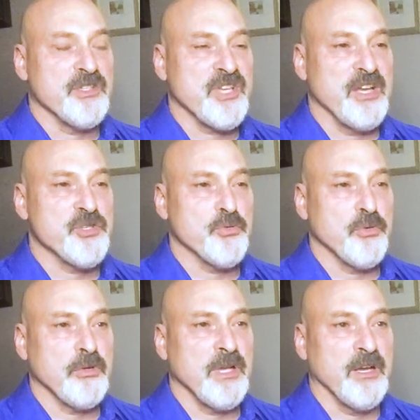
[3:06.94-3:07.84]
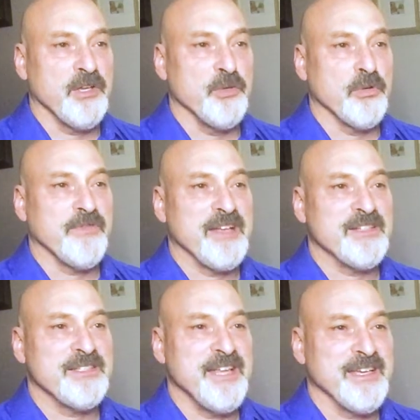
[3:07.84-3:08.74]
schedule, uh, you would have had
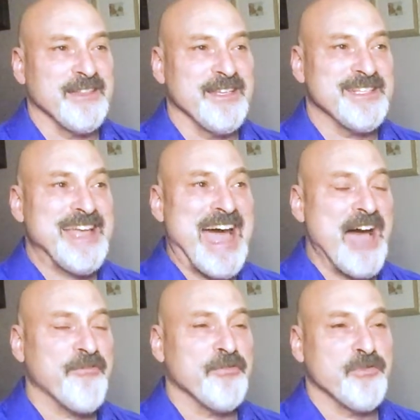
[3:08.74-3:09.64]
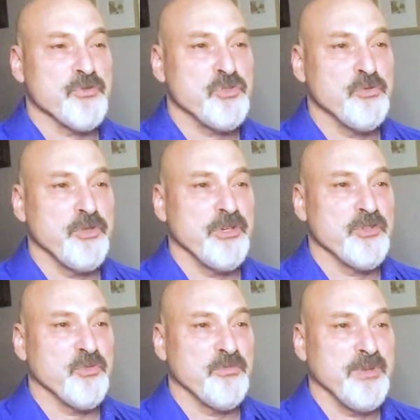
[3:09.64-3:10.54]
to take at least half of those two
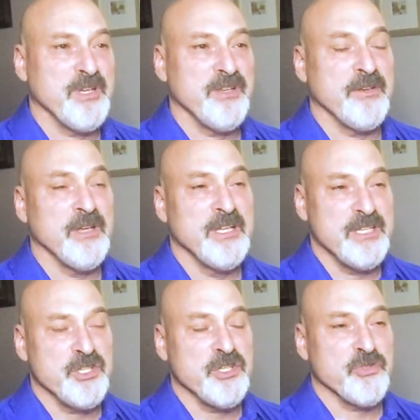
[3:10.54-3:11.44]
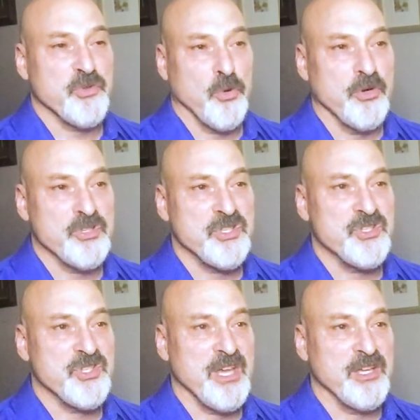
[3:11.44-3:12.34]
years would be in teaching those
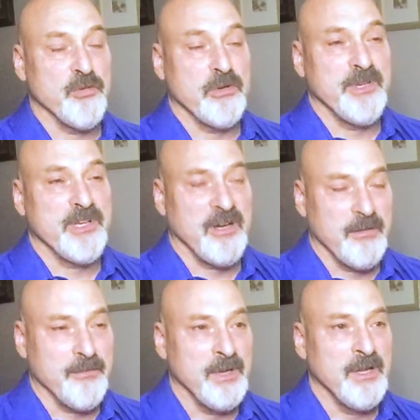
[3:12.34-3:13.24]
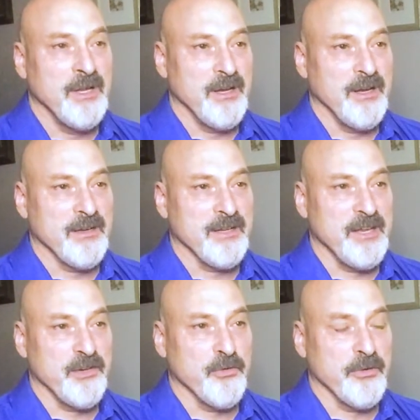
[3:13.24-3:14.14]
courses that you want to become, uh,
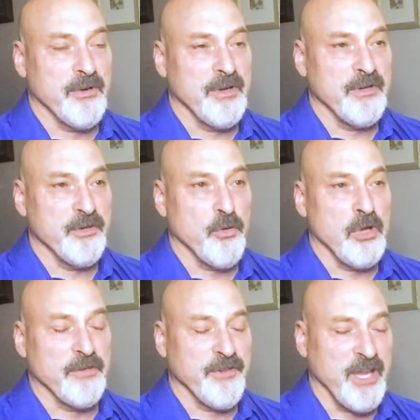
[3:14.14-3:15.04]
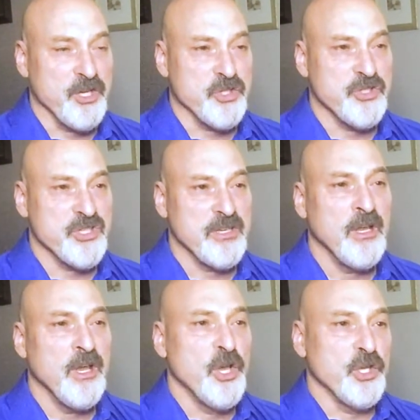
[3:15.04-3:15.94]
get your, uh, your qualifications in.
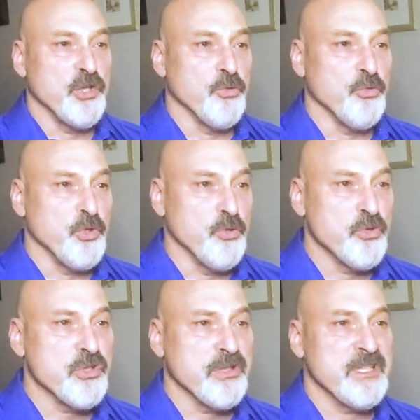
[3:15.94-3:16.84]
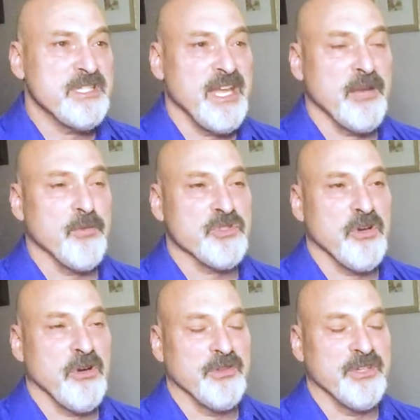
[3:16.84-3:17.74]
You usually take what's
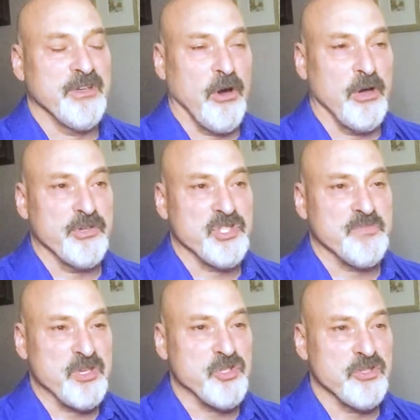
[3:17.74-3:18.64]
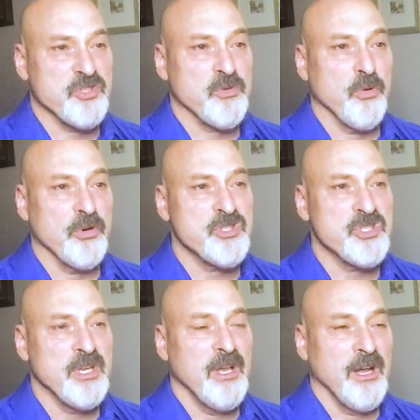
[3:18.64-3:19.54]
called an honor specialist
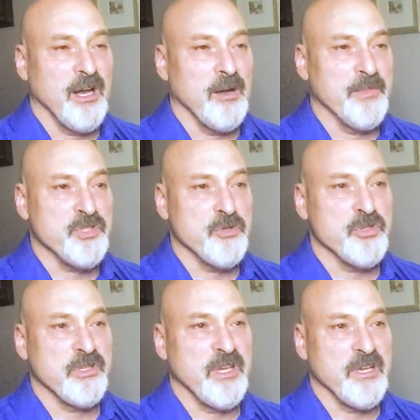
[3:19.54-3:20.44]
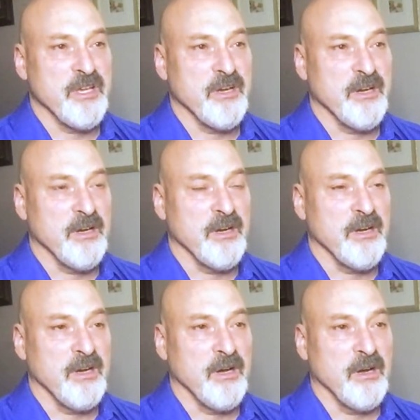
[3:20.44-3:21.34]
course. Um, it's usually a,
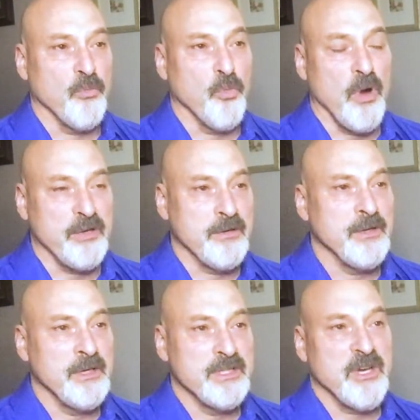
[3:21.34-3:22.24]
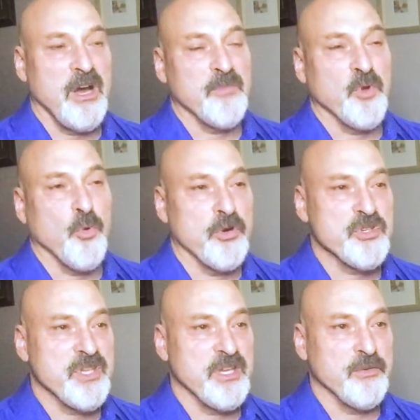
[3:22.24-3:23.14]
a, a one-time
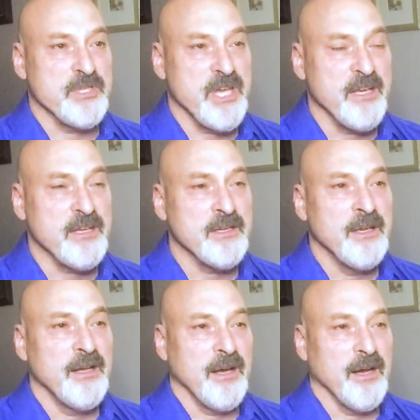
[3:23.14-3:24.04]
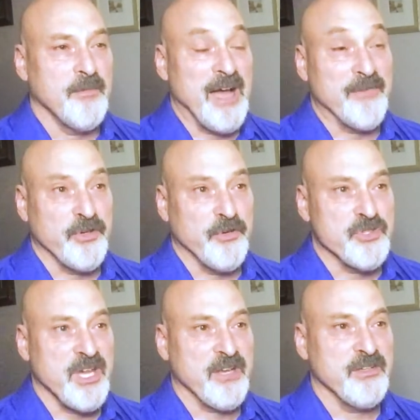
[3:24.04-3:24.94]
course that you take um, after your
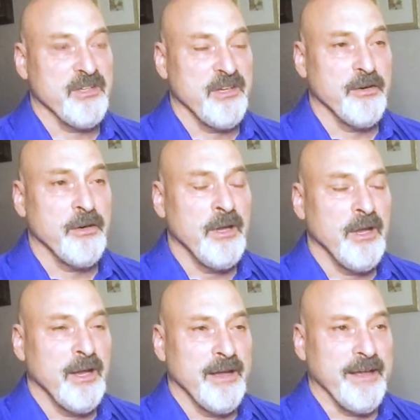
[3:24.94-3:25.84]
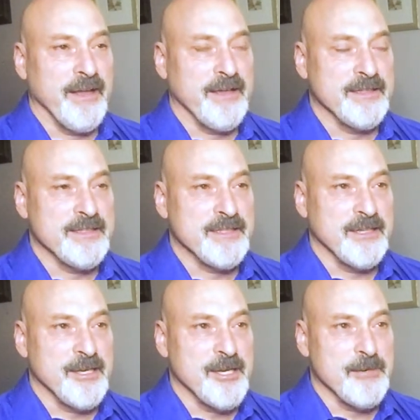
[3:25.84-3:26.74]
second year. And
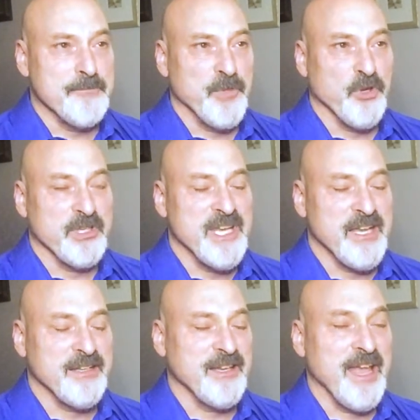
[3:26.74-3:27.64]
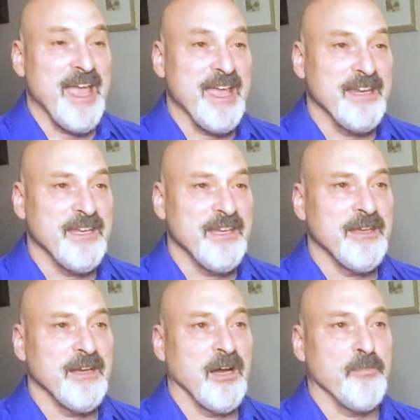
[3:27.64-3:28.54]
um, you can take it at
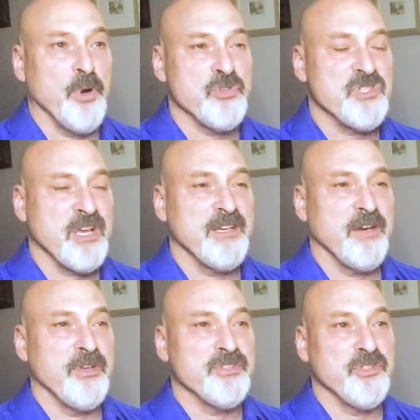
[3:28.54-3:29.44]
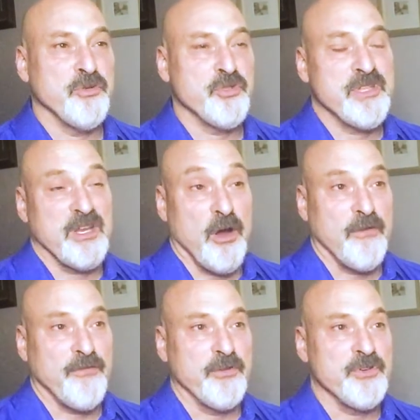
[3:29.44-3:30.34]
any uh, post-secondary institution that
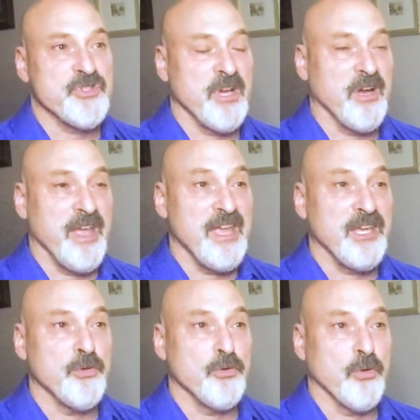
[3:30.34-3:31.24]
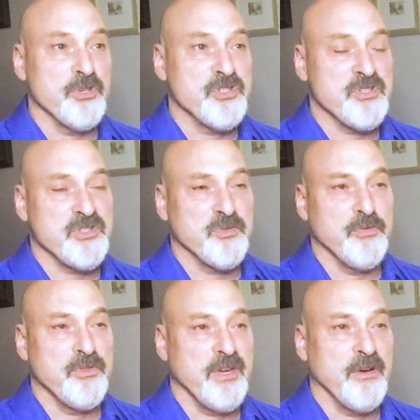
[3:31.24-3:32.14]
offers uh, AQ courses
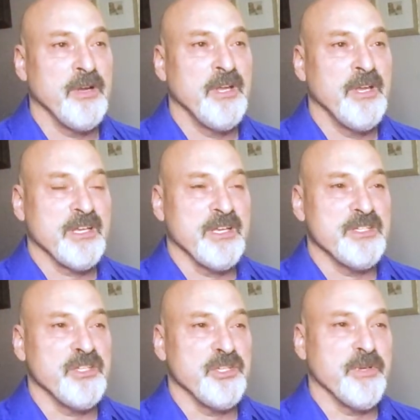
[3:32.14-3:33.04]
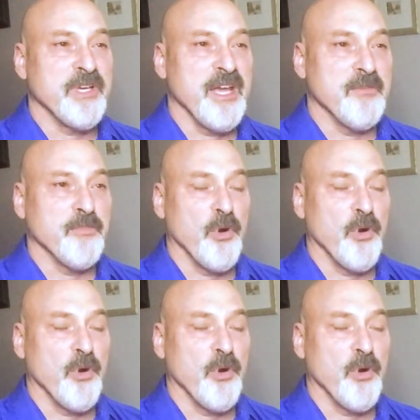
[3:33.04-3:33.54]
through their continuing ed